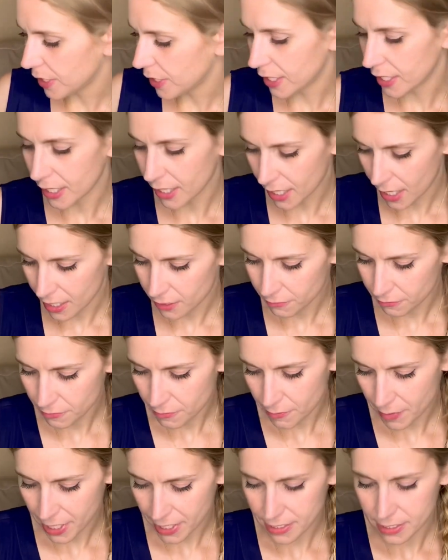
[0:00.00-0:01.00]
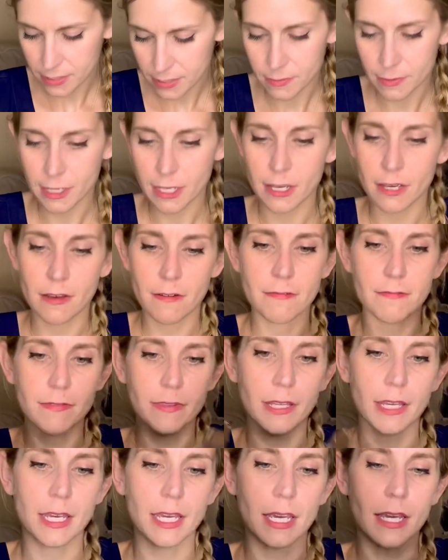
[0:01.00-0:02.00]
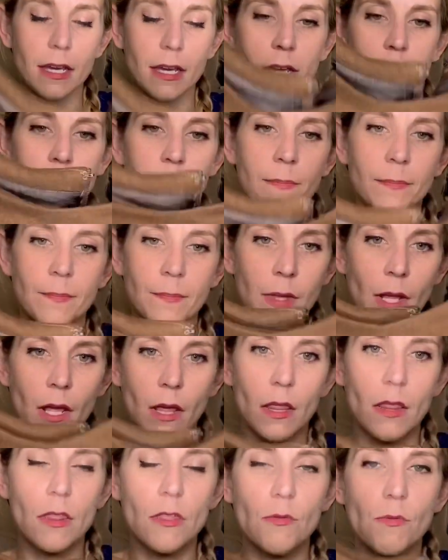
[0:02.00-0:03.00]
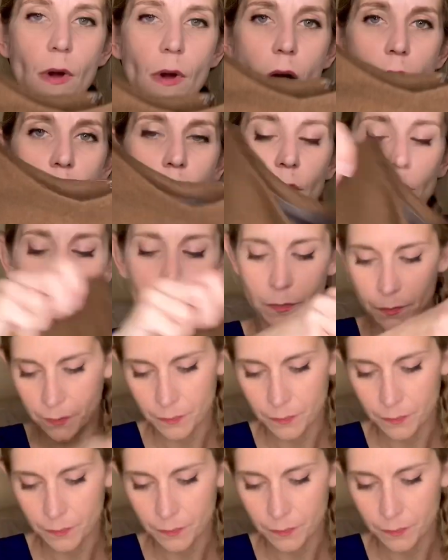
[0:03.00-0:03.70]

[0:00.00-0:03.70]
it. It kind of reminds me of like the row.